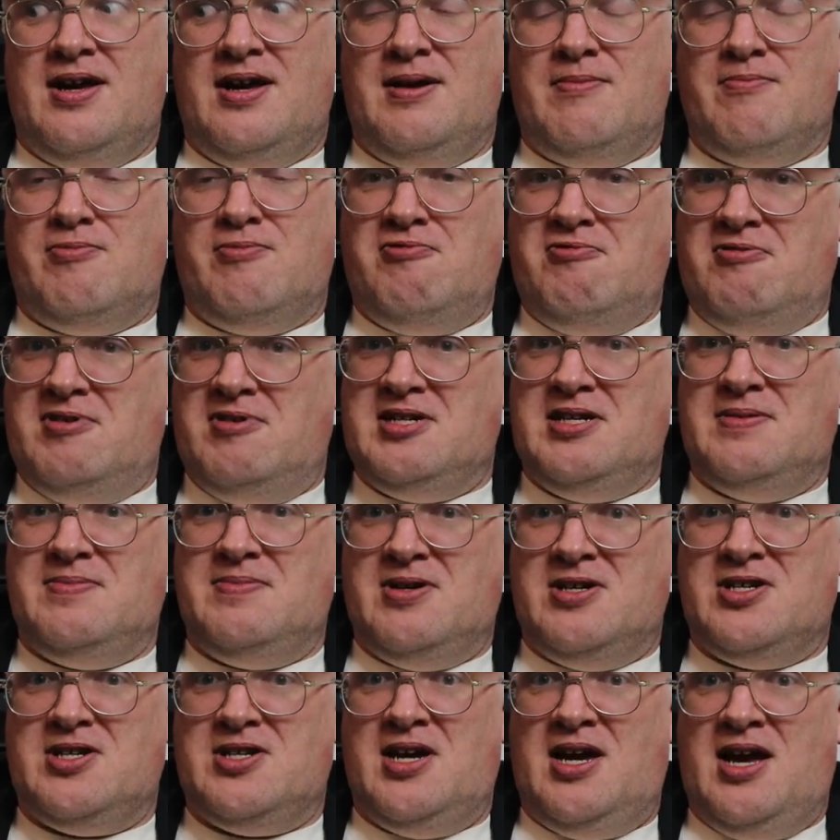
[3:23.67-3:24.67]
in pretty
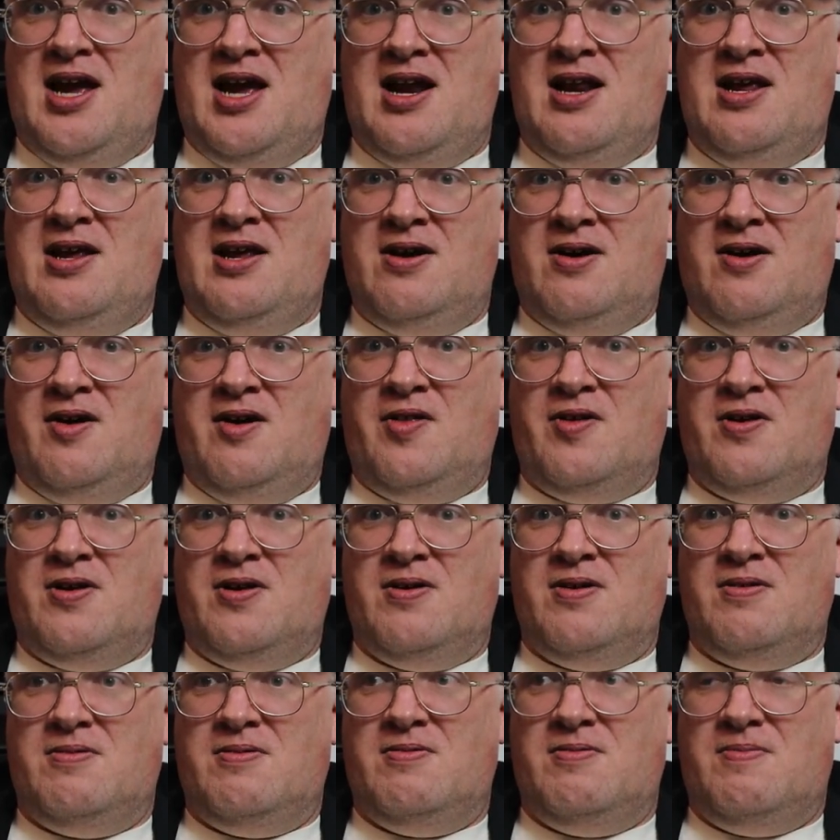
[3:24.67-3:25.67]
much any
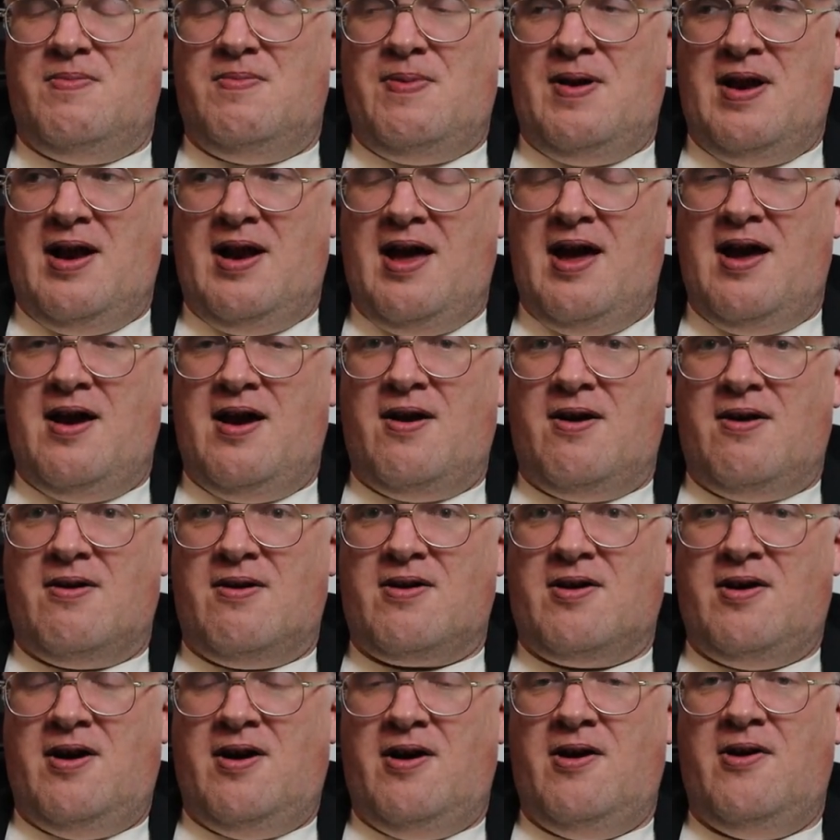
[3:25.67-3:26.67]
other player
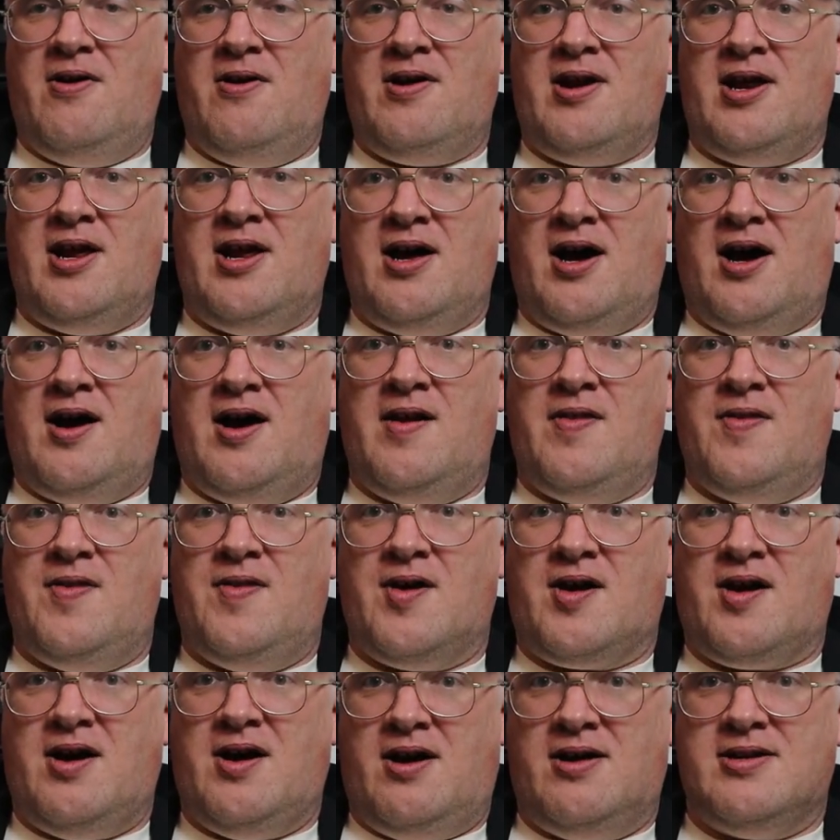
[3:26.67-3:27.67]
currently on
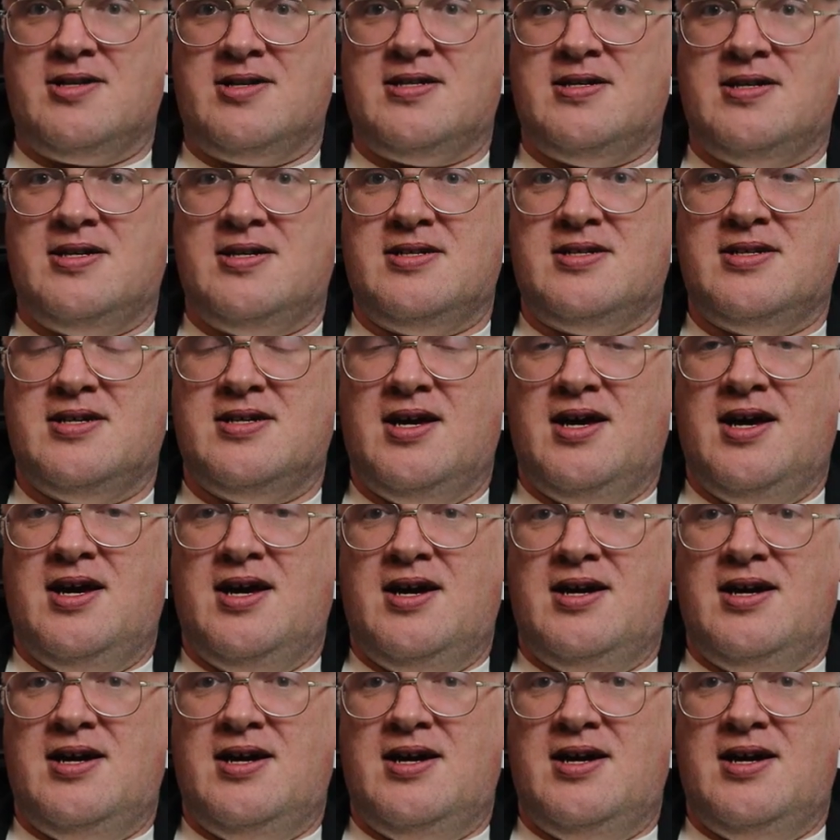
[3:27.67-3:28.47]
the continent